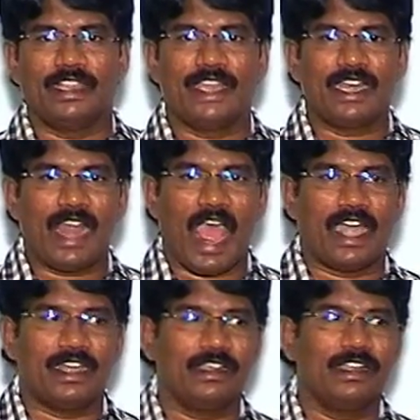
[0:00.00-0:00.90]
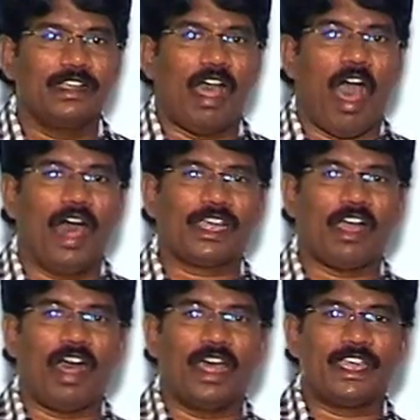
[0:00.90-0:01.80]
and then add
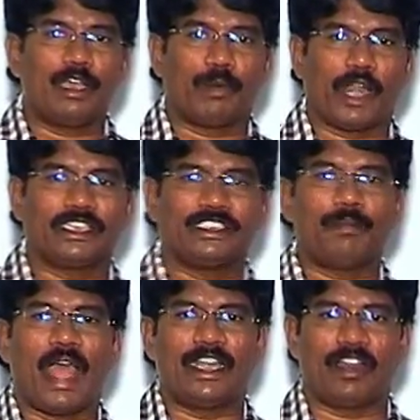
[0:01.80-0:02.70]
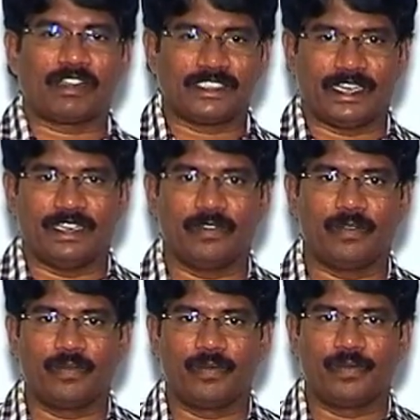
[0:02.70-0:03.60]
alcoholic potassium
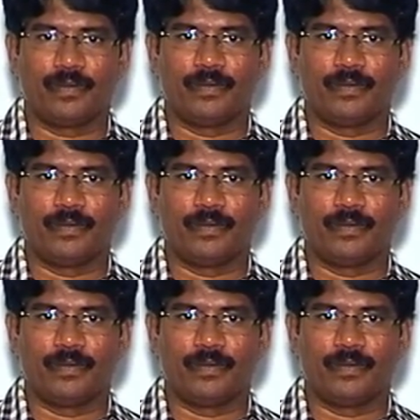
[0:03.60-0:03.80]
hydroxide.